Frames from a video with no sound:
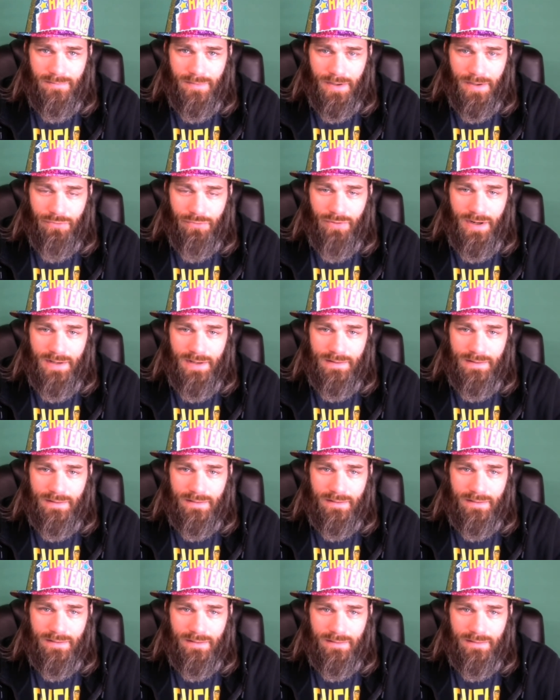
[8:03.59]
and
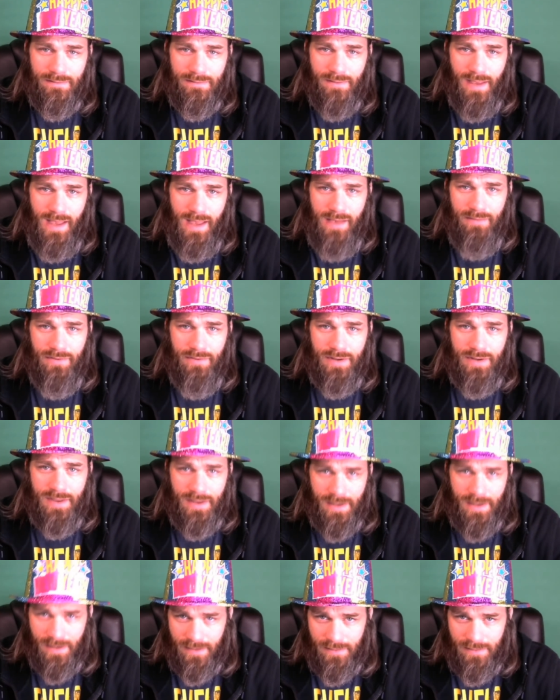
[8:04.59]
risk
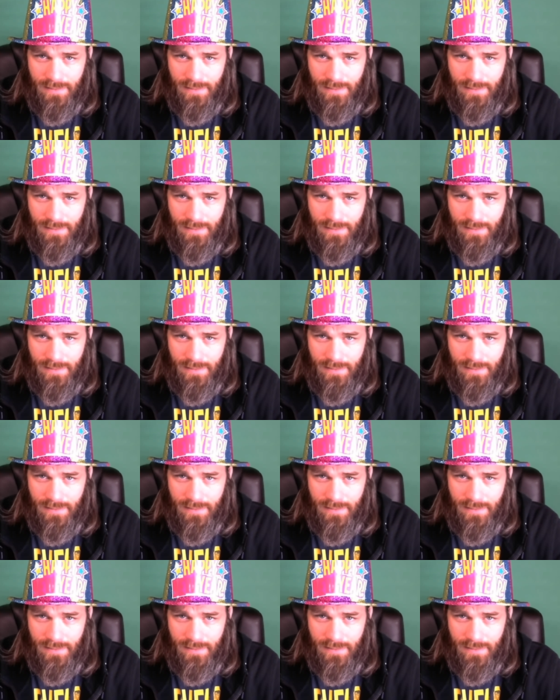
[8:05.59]
everything